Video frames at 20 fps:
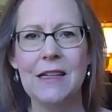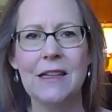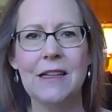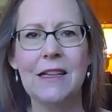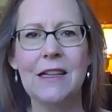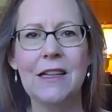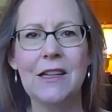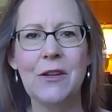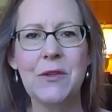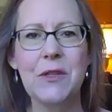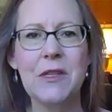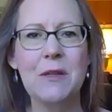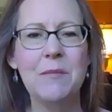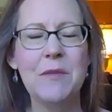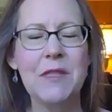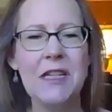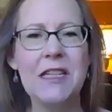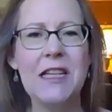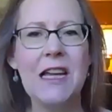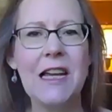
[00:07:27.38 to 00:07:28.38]
you know, seems
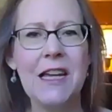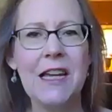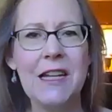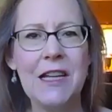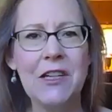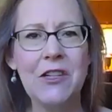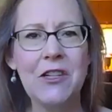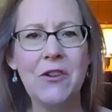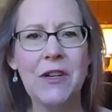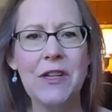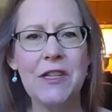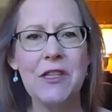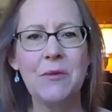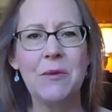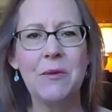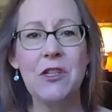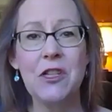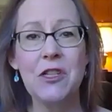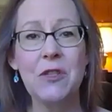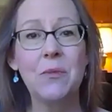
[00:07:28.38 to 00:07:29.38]
to take an interest,
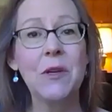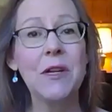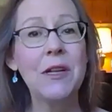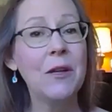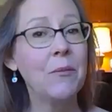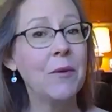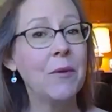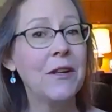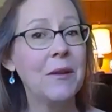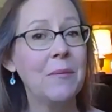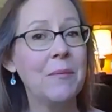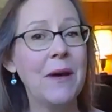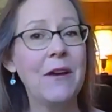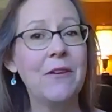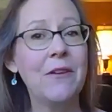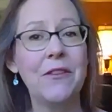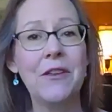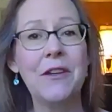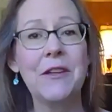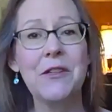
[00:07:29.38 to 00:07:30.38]
which is really one of the
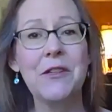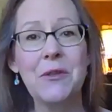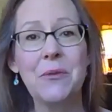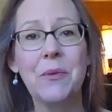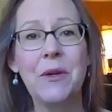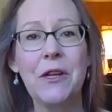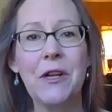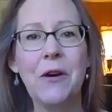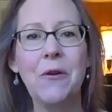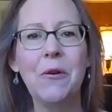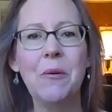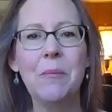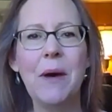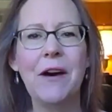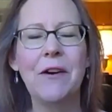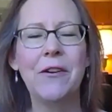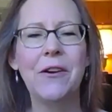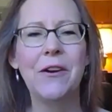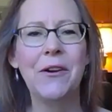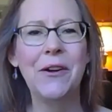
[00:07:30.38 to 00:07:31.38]
better things that we know
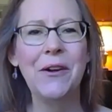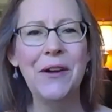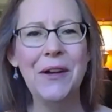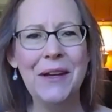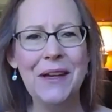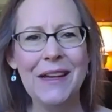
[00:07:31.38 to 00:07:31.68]
about her.